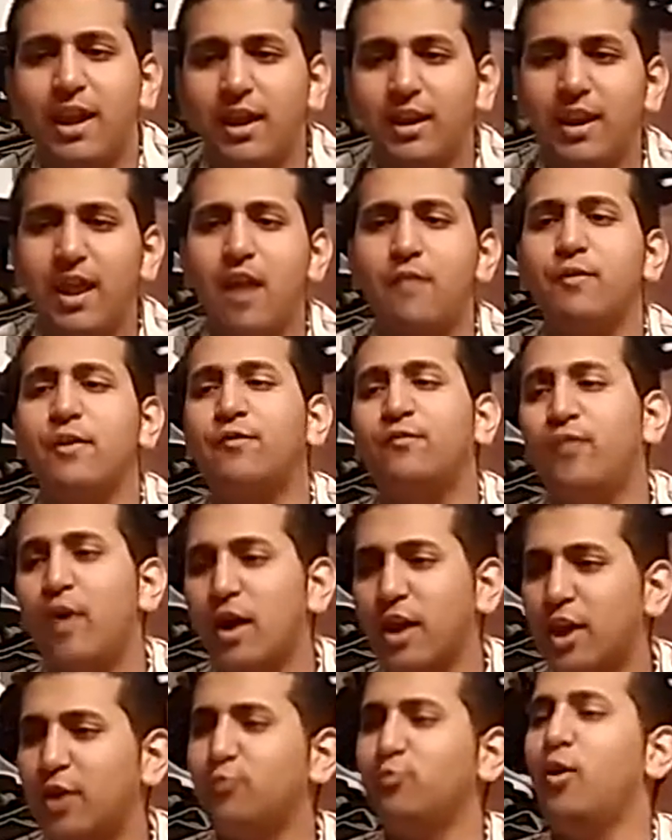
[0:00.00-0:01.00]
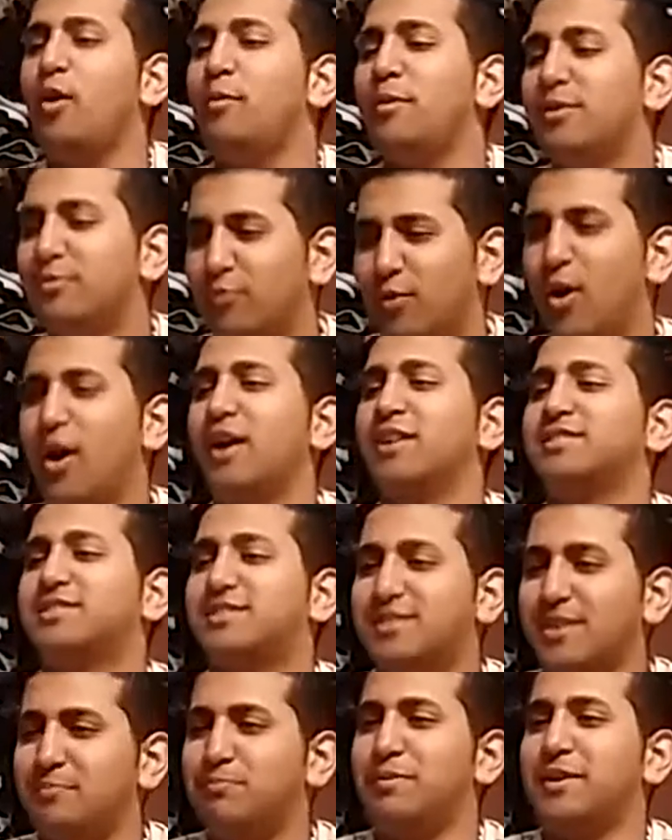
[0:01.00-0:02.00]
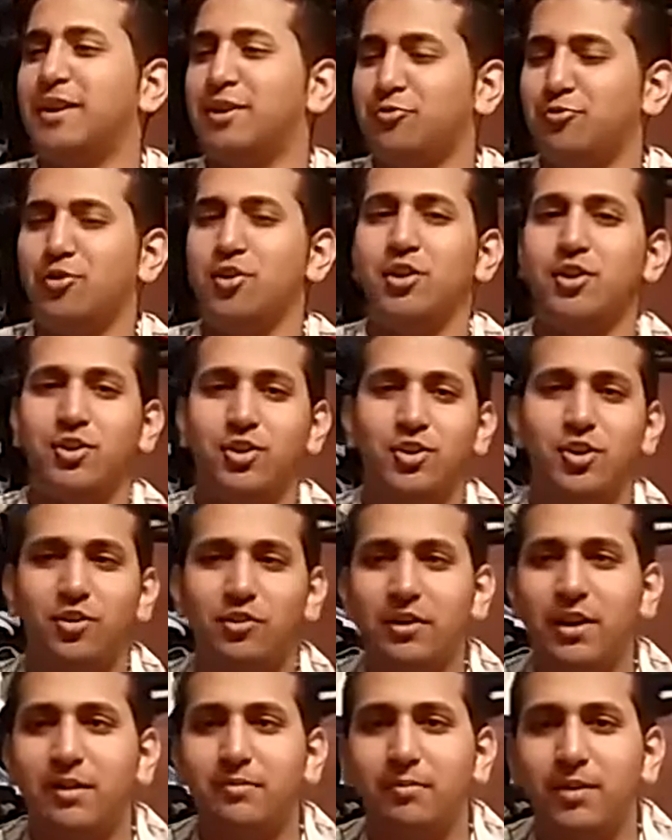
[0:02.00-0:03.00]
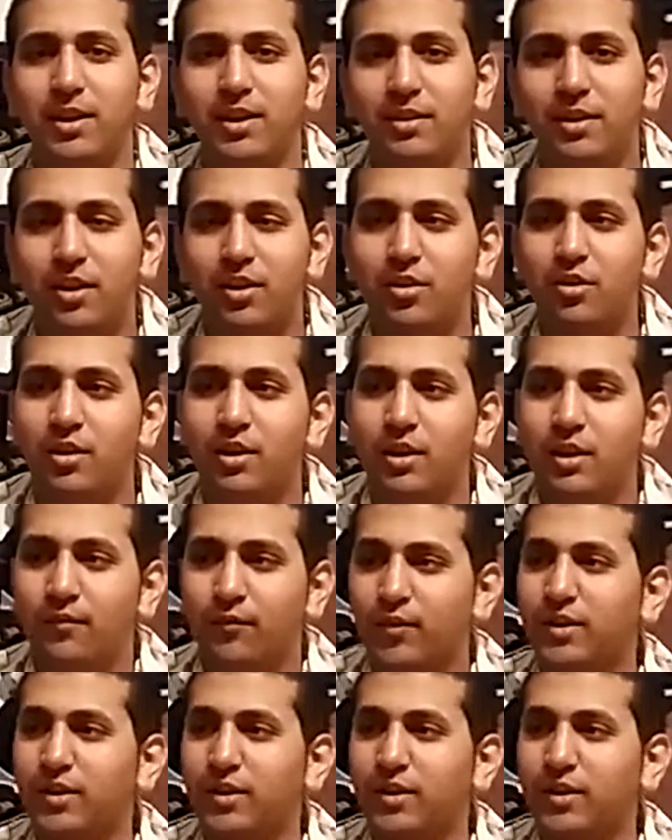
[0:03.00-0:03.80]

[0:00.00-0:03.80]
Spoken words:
and every fucking woman wants to be with. You know what I mean there?